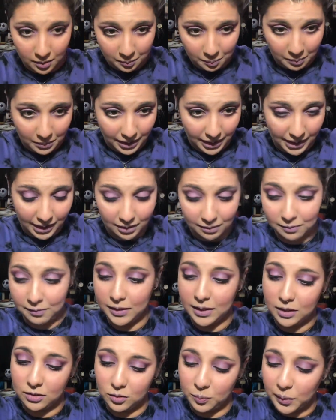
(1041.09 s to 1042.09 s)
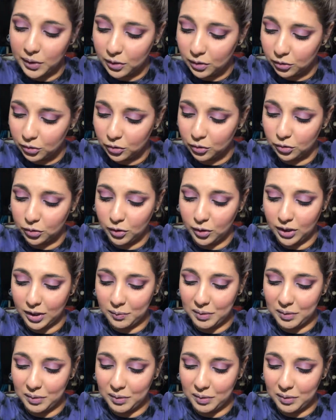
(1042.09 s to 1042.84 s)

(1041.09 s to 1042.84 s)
my finished BeetleJuice look.